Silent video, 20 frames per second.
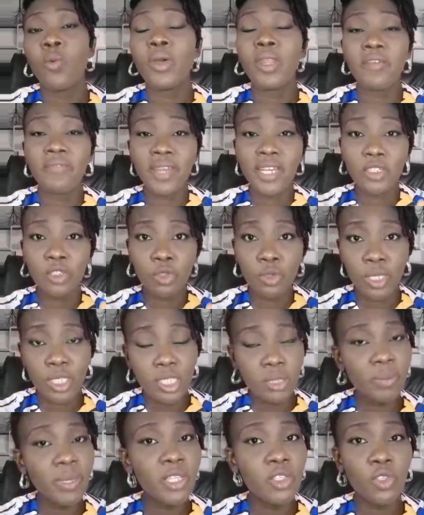Whatever
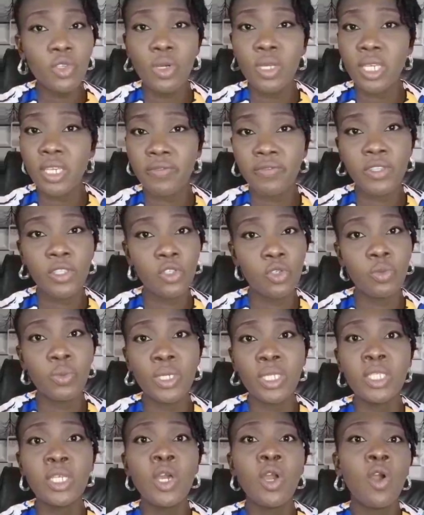treatment you're giving
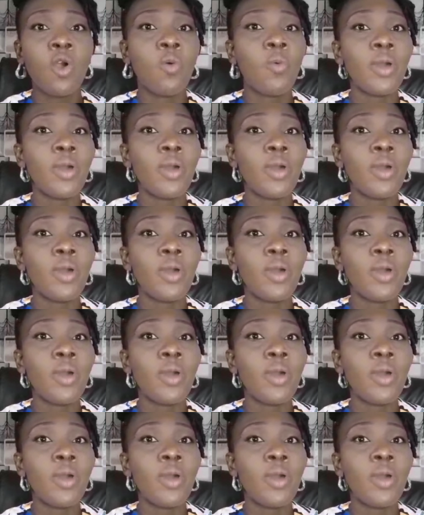to it,